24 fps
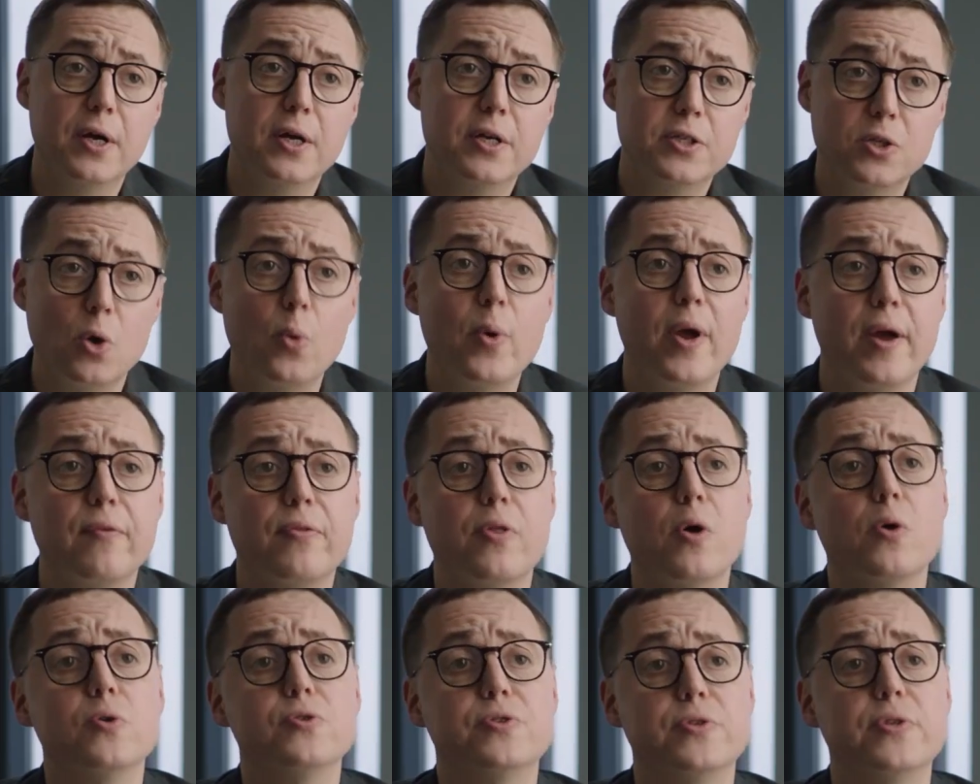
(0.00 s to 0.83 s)
So we have
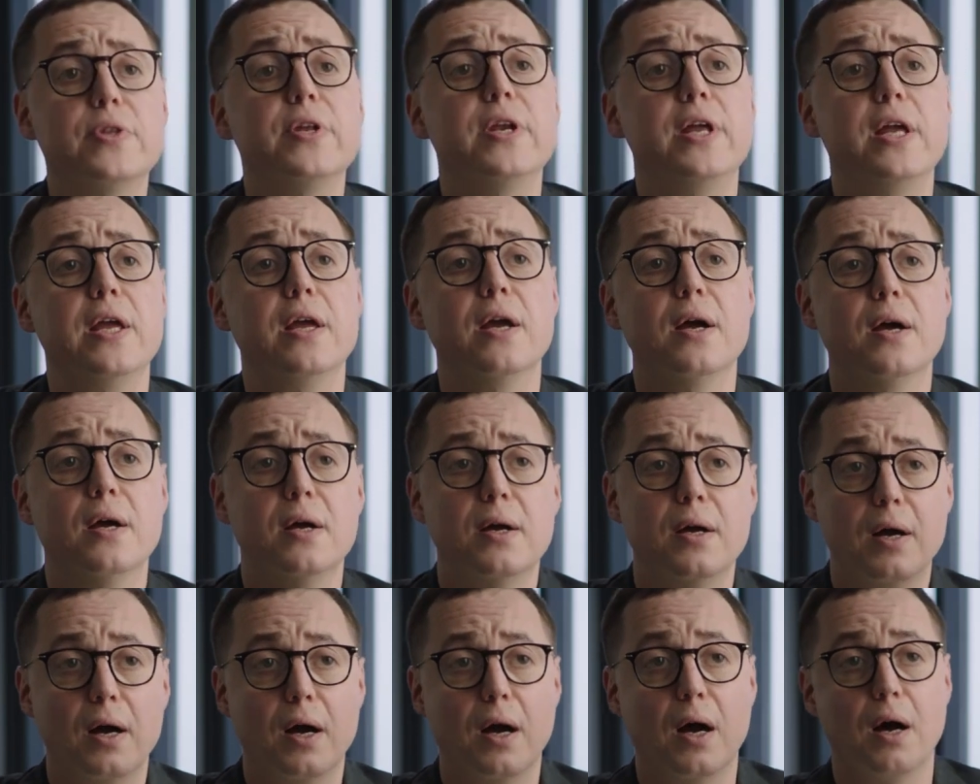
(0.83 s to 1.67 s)
those three,
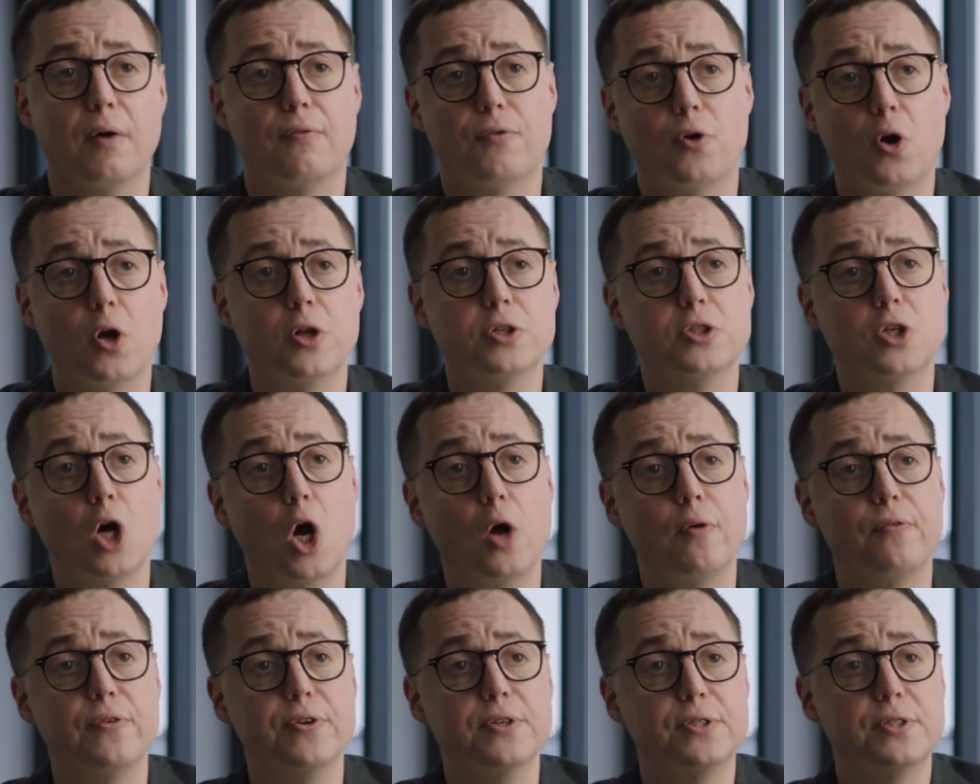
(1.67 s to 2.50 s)
front
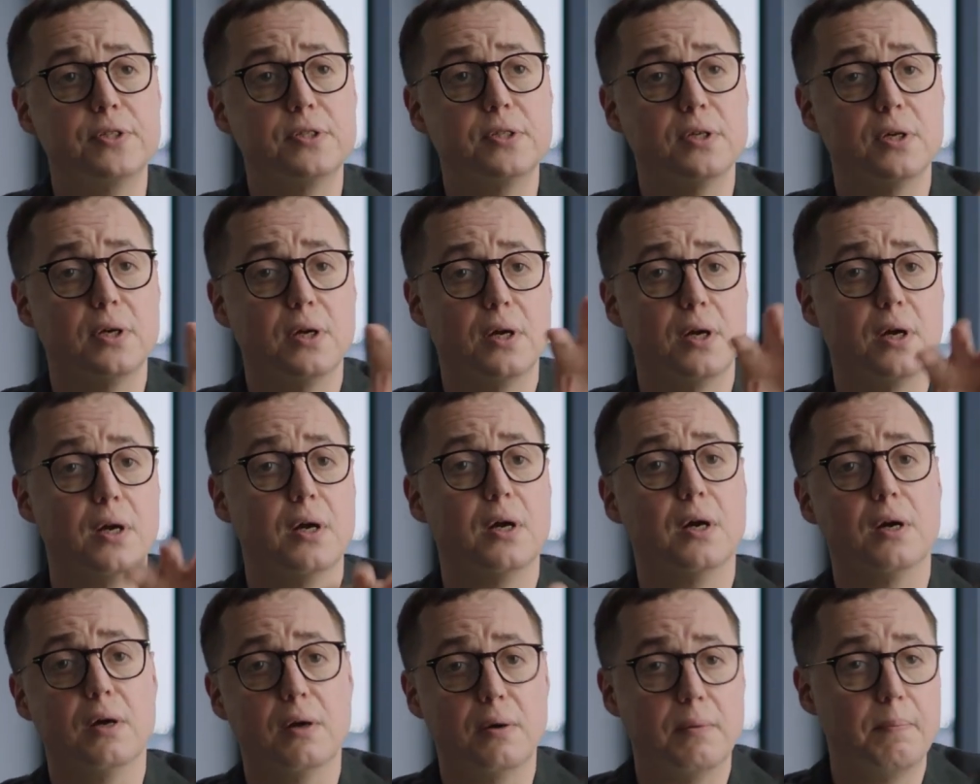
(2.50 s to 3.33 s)
office,
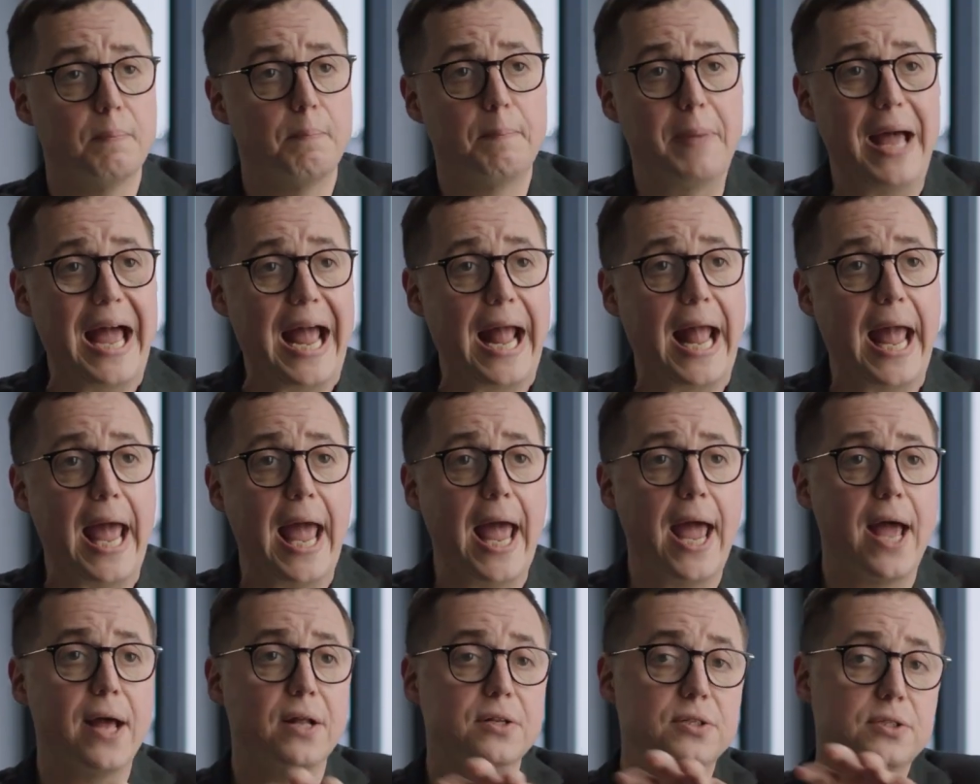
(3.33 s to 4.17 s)
back
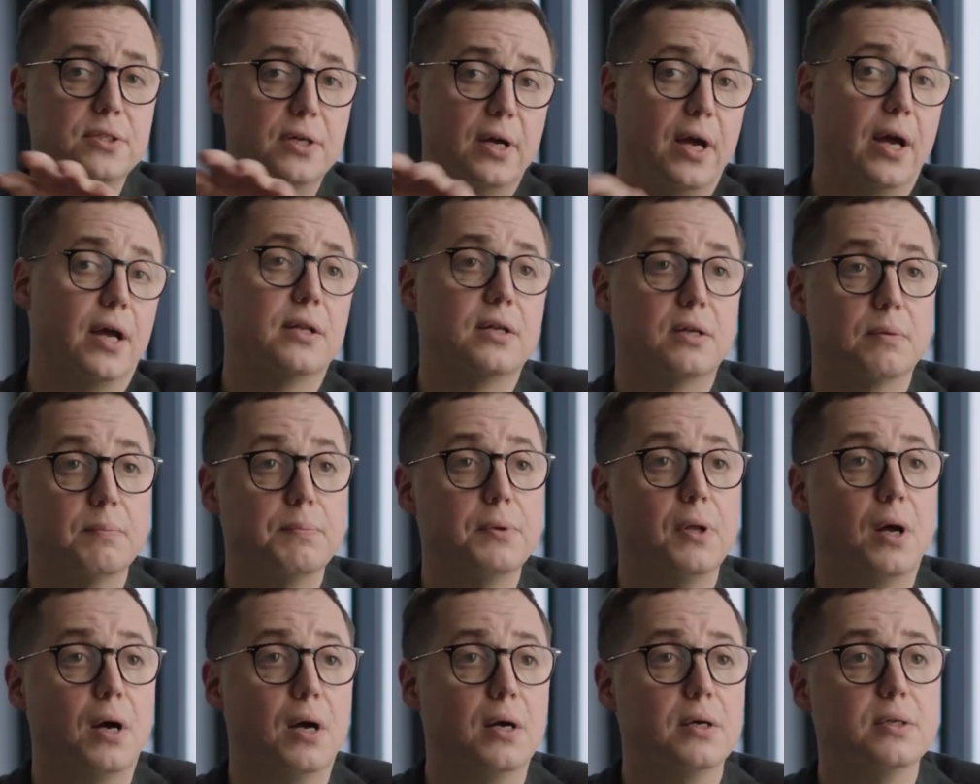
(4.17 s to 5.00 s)
end, and
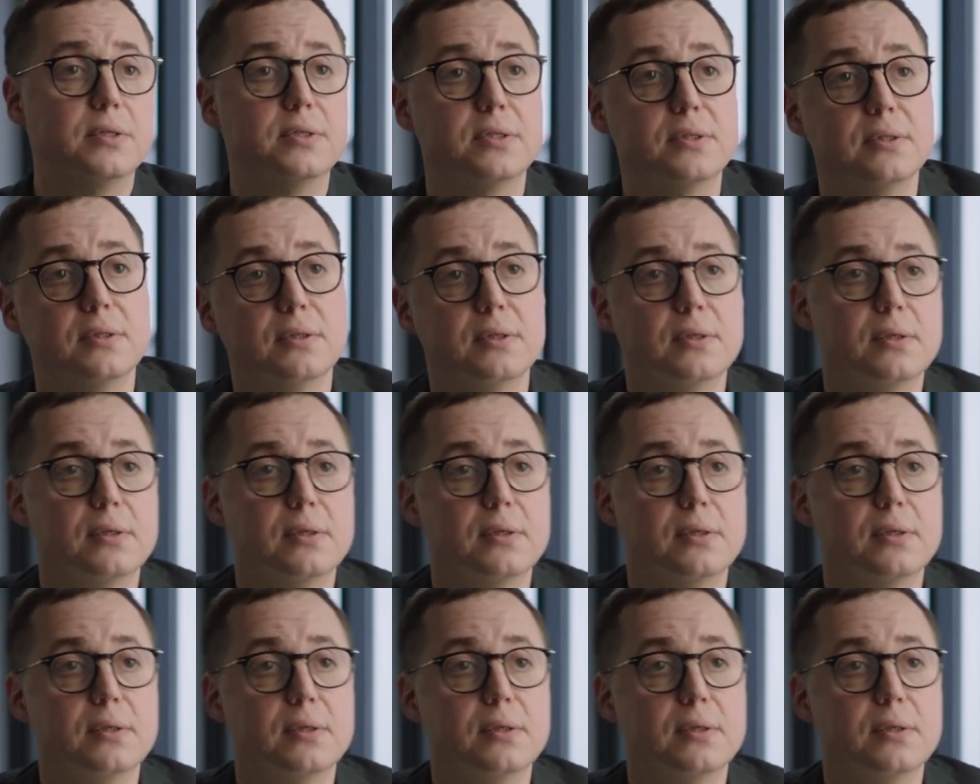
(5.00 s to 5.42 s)
compliance.